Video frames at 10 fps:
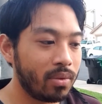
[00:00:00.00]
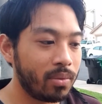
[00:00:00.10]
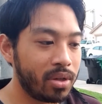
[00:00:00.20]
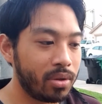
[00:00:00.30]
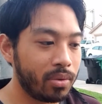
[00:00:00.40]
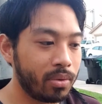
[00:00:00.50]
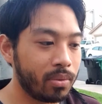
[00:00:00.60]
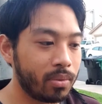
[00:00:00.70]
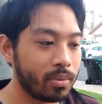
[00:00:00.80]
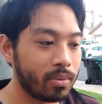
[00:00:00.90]
when
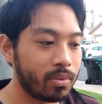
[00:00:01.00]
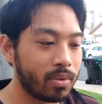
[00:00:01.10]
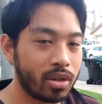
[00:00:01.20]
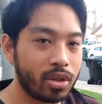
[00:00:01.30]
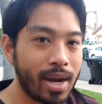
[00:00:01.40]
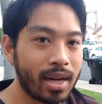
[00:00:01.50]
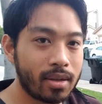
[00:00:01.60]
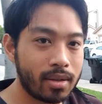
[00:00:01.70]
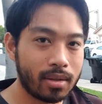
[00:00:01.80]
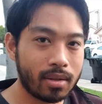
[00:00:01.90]
you
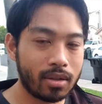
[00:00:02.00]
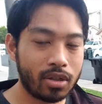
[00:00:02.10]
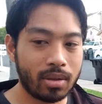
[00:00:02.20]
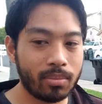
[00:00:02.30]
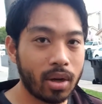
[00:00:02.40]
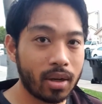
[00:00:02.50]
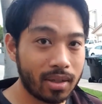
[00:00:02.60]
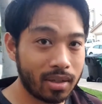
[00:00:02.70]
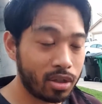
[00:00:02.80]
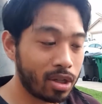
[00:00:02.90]
contract chickenpox
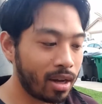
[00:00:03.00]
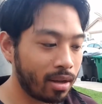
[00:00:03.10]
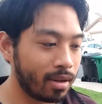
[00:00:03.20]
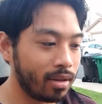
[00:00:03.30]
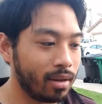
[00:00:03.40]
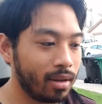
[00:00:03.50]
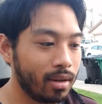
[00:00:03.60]
as a child,